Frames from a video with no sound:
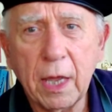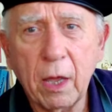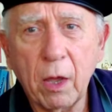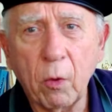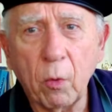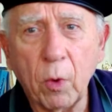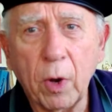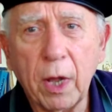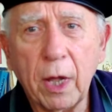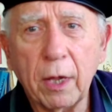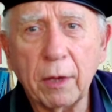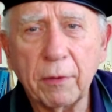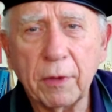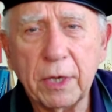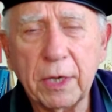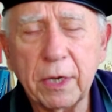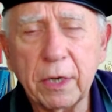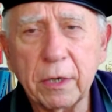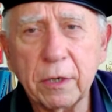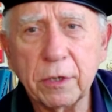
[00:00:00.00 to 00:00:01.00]
Well,
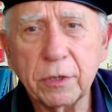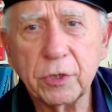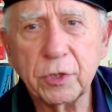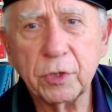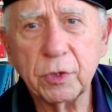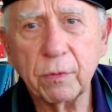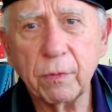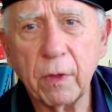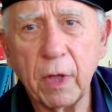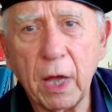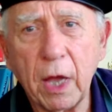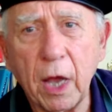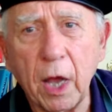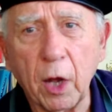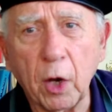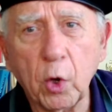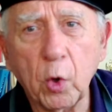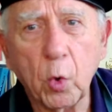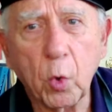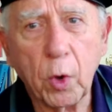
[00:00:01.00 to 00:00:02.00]
here's
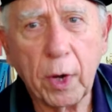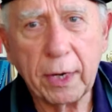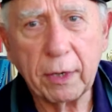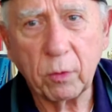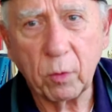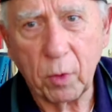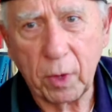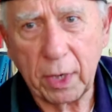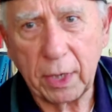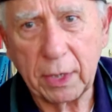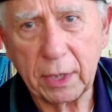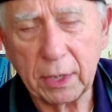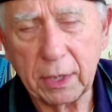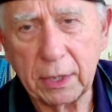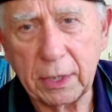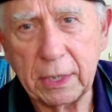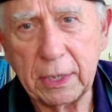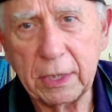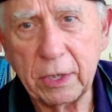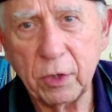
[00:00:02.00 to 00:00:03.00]
a great way to
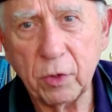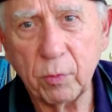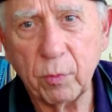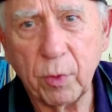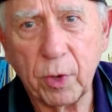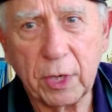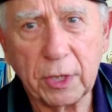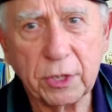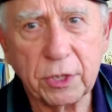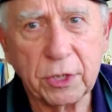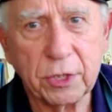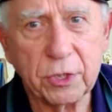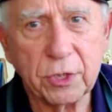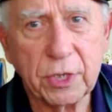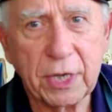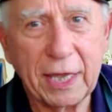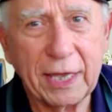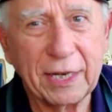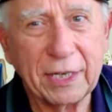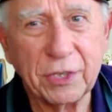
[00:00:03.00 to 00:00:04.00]
clean your brushes,
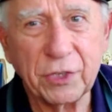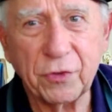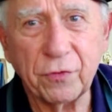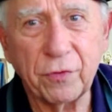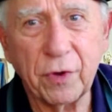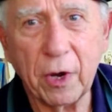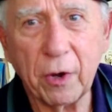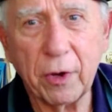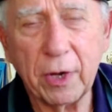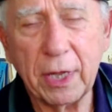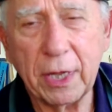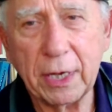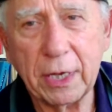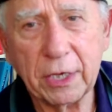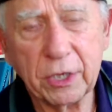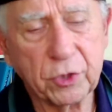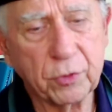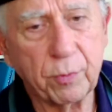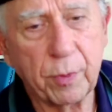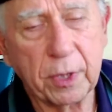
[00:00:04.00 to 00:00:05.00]
and it's very
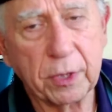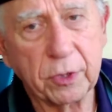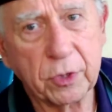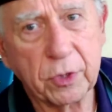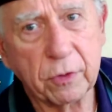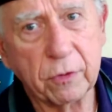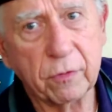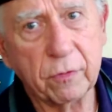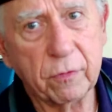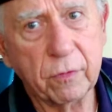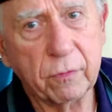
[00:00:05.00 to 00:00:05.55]
inexpensive.